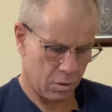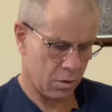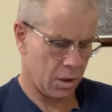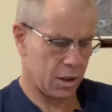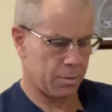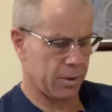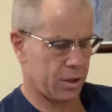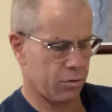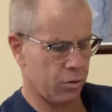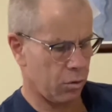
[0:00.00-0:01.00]
that's a bit
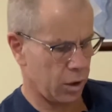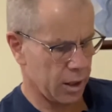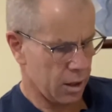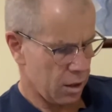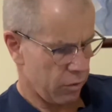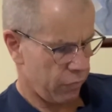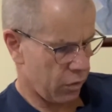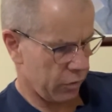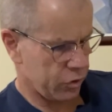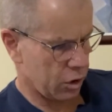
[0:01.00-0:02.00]
scrawly,
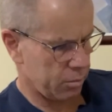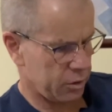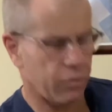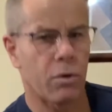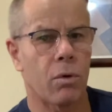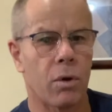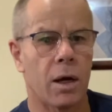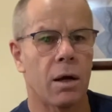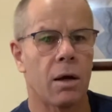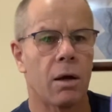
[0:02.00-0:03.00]
5 times 4
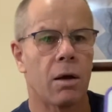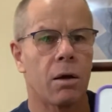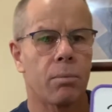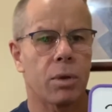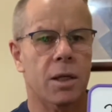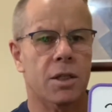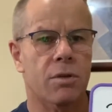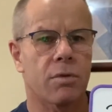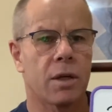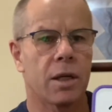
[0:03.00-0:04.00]
plus
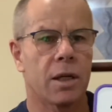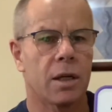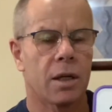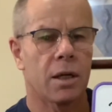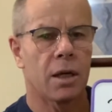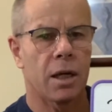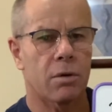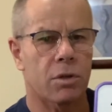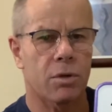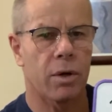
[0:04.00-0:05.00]
3
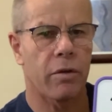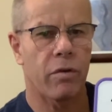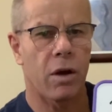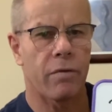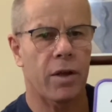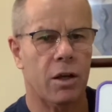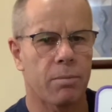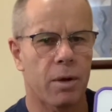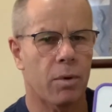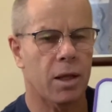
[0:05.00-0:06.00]
equals 25. That could
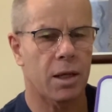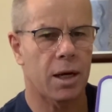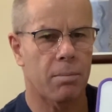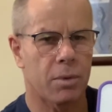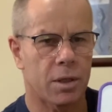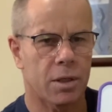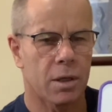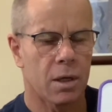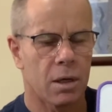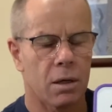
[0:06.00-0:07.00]
be one of the numbers.
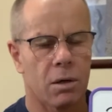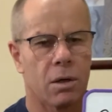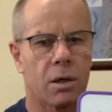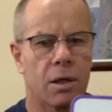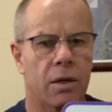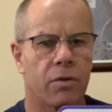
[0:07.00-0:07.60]
Or if